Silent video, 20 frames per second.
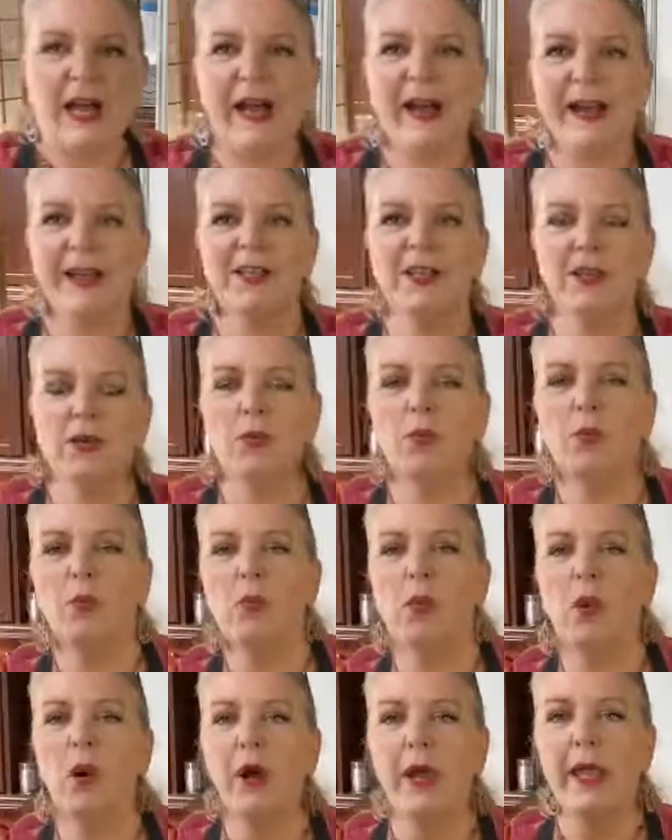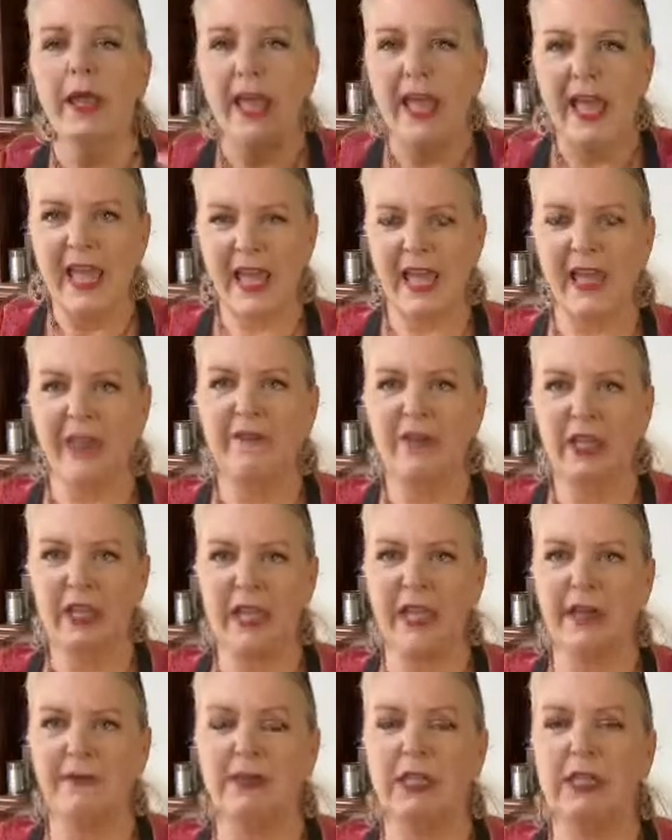I don't want heavy,
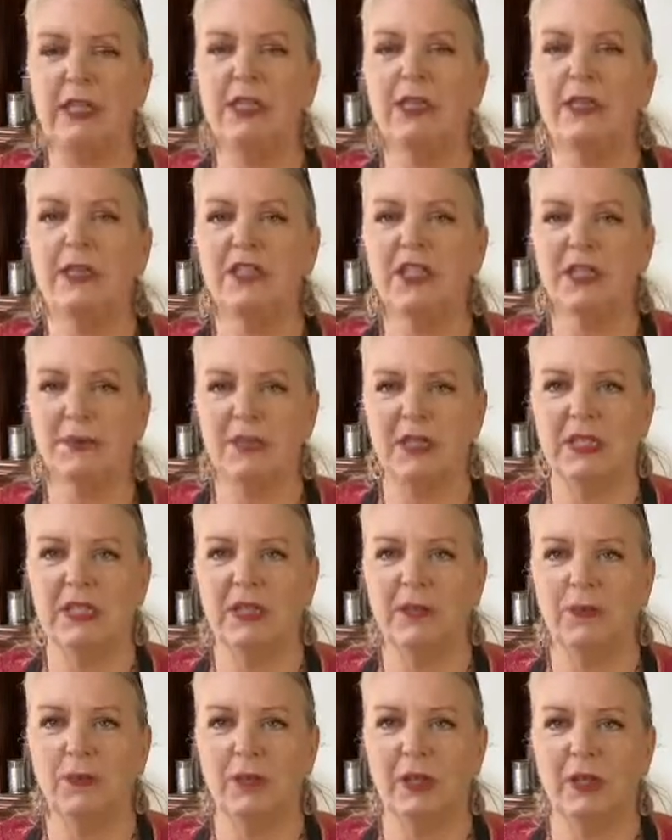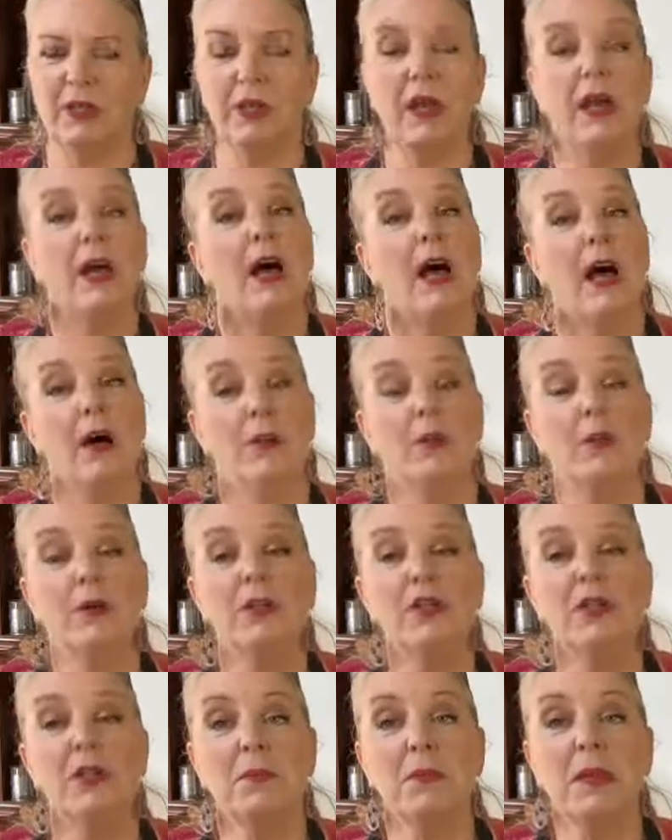heavy to begin with. I
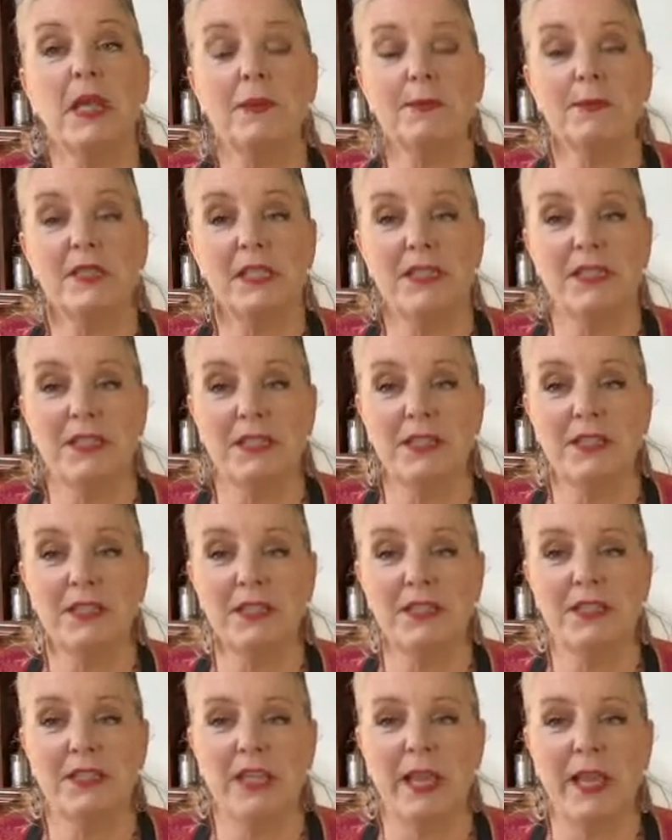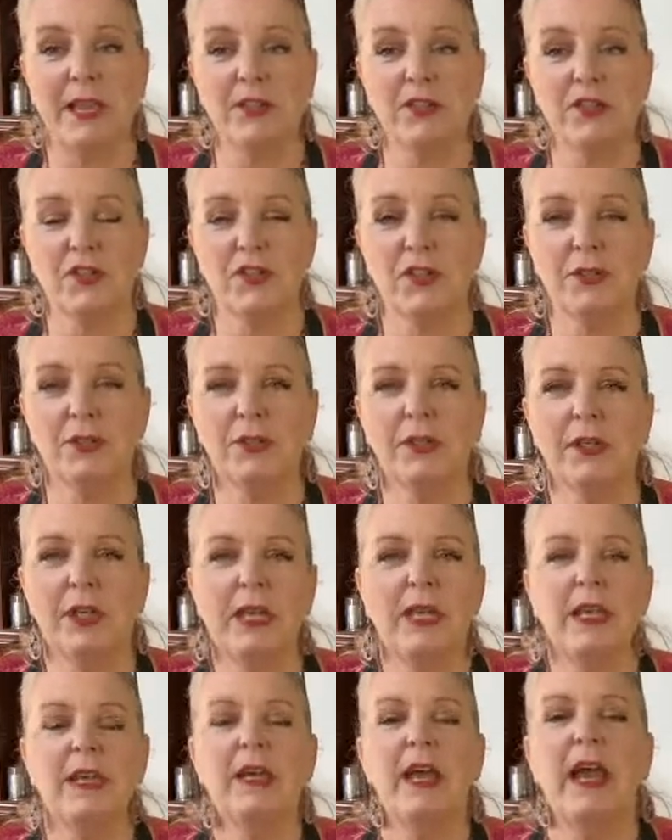want you to be able to see this texture
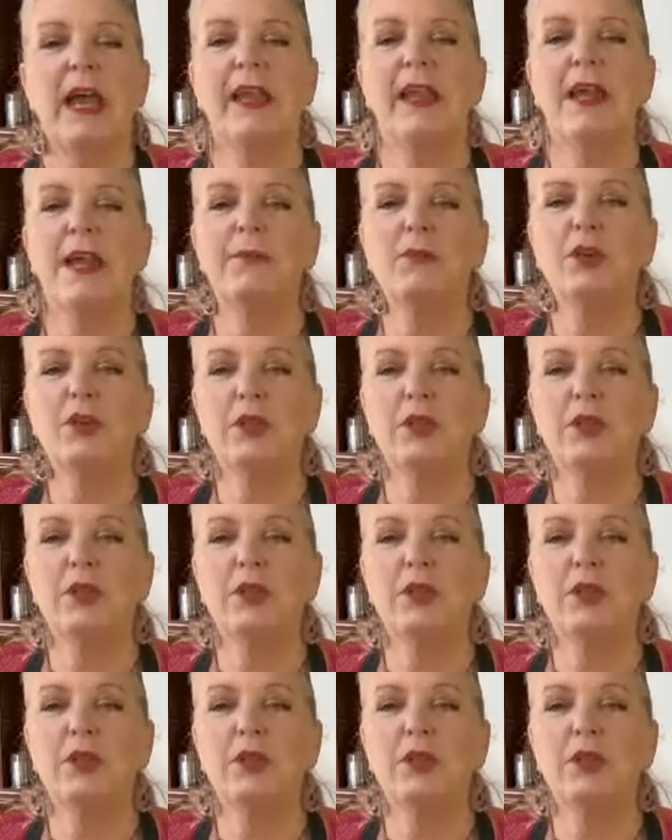and I'm